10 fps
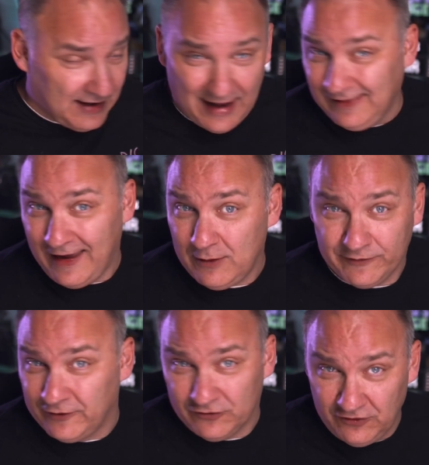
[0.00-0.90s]
I like what
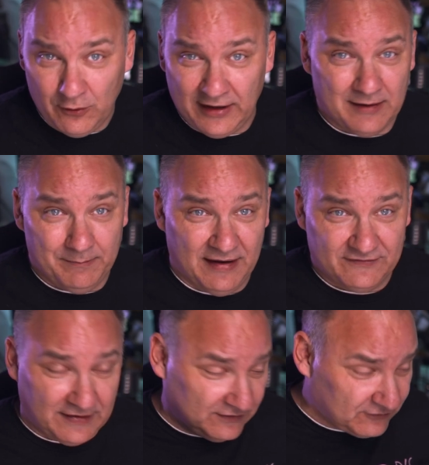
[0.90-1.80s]
they're doing at
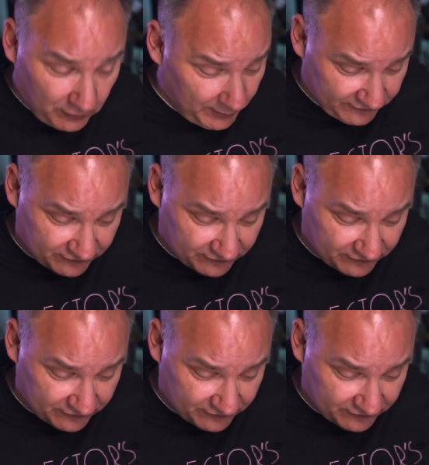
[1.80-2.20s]
Meze, so much